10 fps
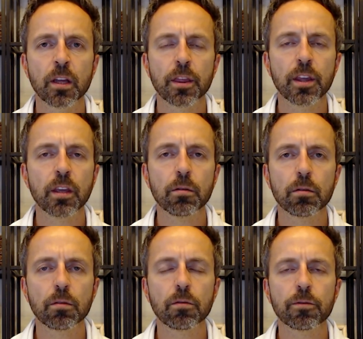
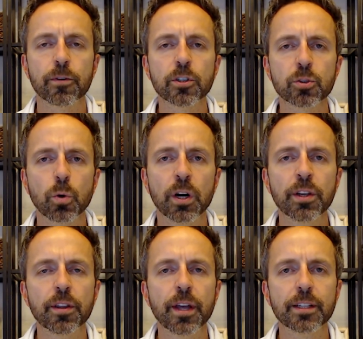The first
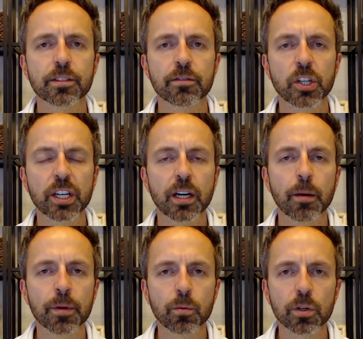one that's very
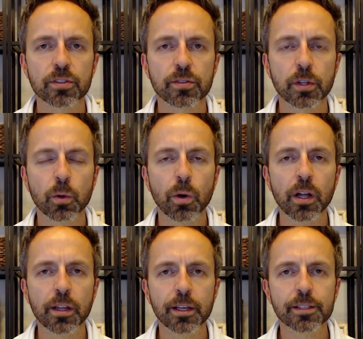common and works really
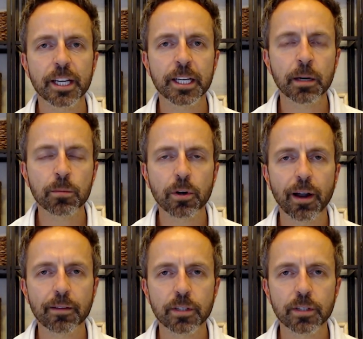well is a gum graft.